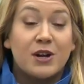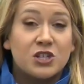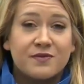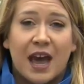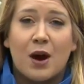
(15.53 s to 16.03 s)

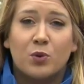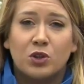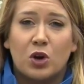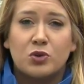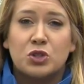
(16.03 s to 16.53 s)
Much of that
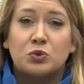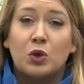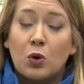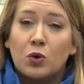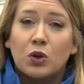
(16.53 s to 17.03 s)
will go to
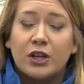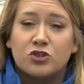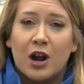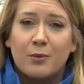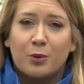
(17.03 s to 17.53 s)
local
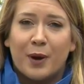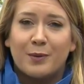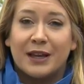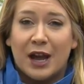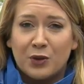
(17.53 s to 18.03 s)
and tribal
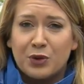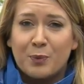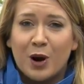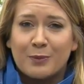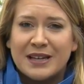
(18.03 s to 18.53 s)
public health
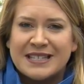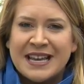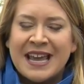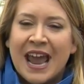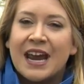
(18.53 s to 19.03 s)
departments
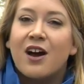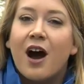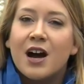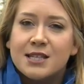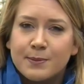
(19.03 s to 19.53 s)
and
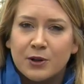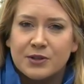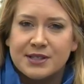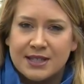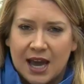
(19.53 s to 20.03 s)

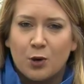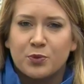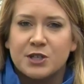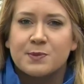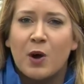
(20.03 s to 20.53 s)
hospitals to
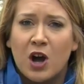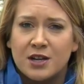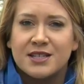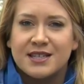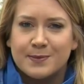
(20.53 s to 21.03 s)
help
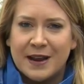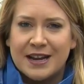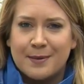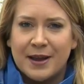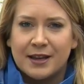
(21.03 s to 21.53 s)
respond to this
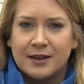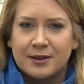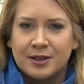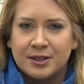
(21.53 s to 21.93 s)
pandemic.